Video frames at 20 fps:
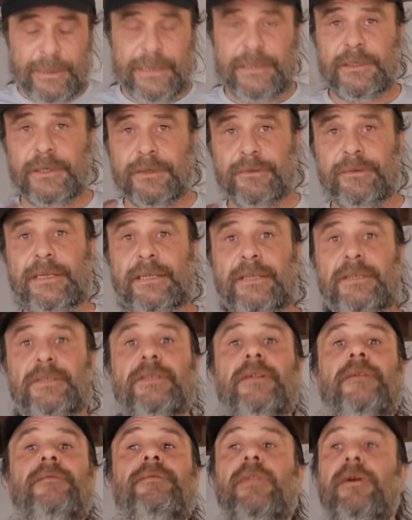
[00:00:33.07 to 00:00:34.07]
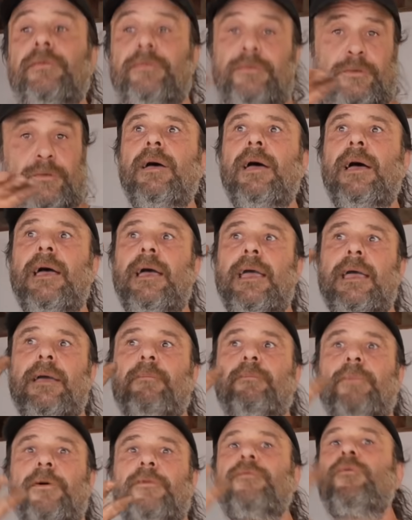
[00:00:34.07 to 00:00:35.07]
many degrees
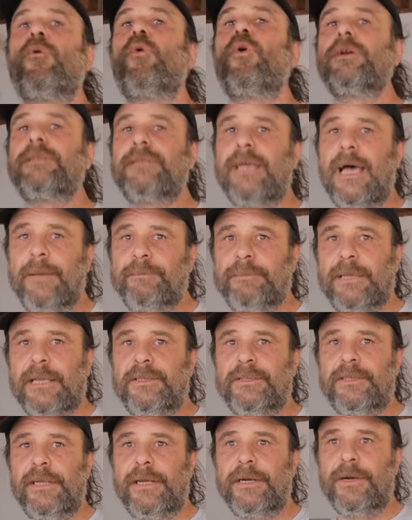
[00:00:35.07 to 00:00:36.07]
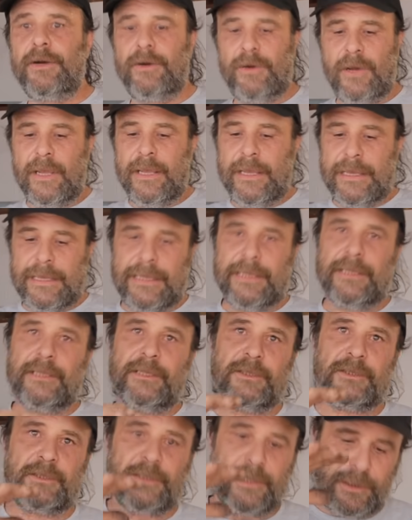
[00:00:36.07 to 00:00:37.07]
before top dead center
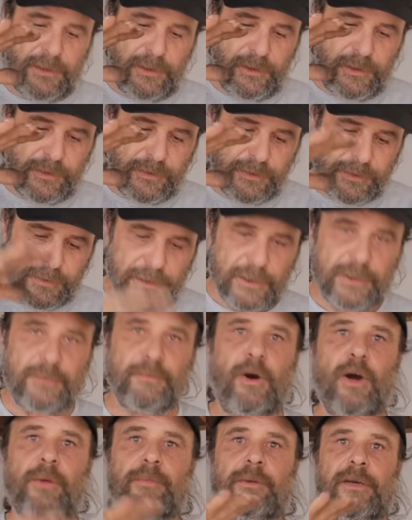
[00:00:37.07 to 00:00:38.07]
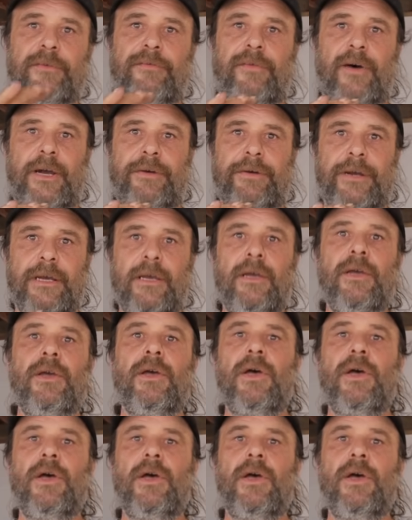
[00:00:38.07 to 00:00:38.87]
is the spark plug fire.